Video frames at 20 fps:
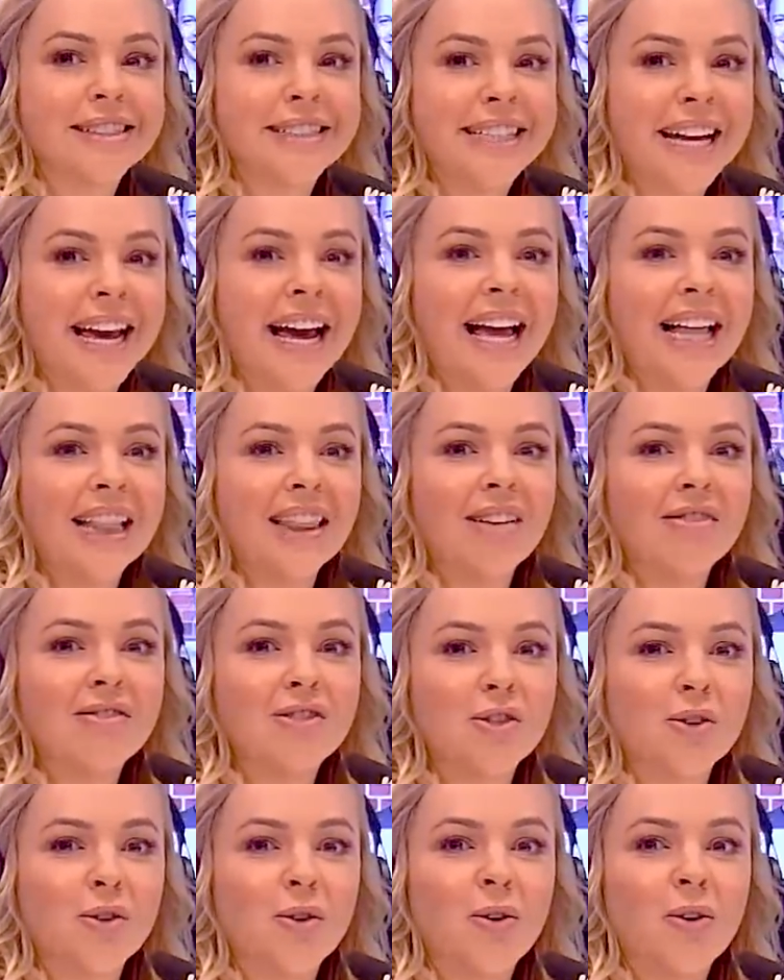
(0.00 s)
Yeah, I love
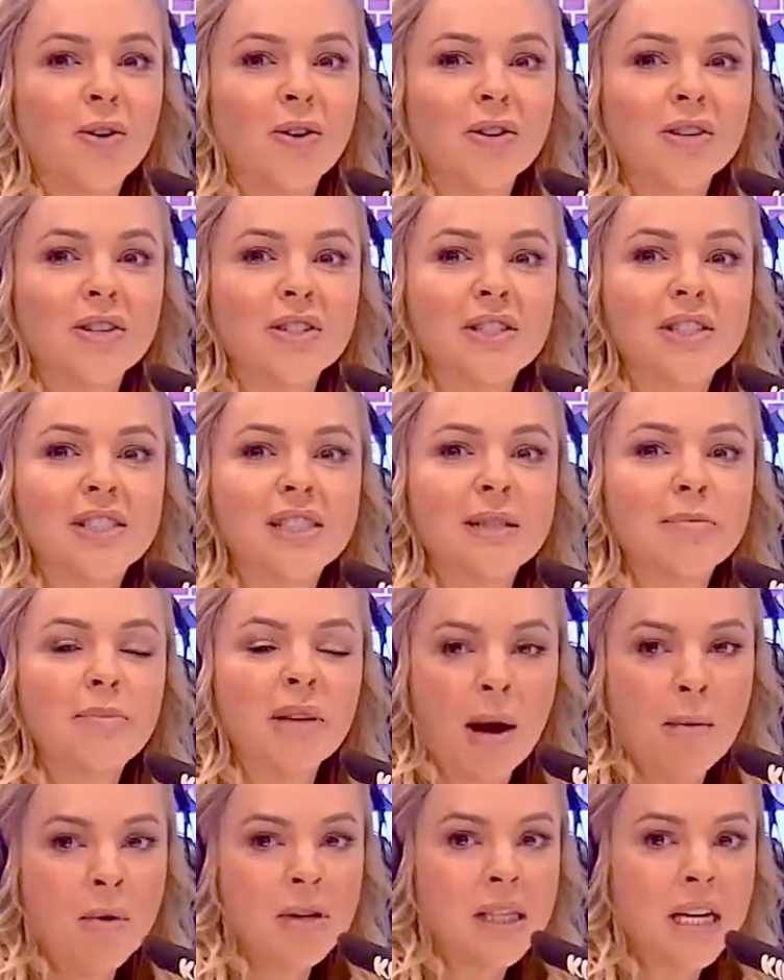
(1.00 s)
dorks.
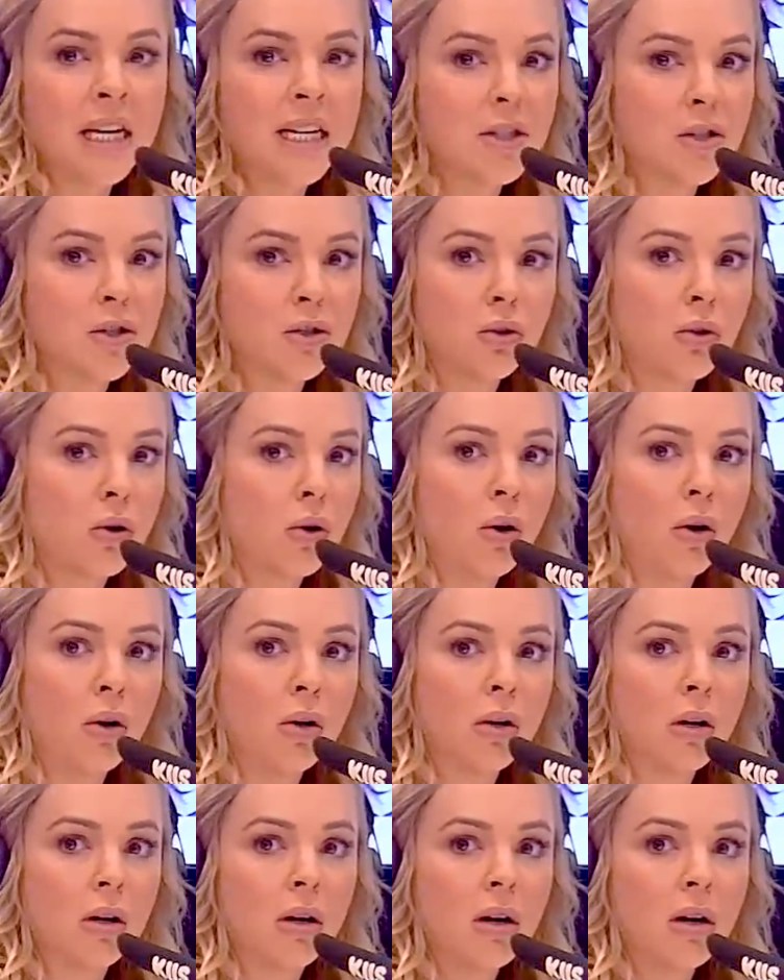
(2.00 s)
But I'm not saying he's a dork.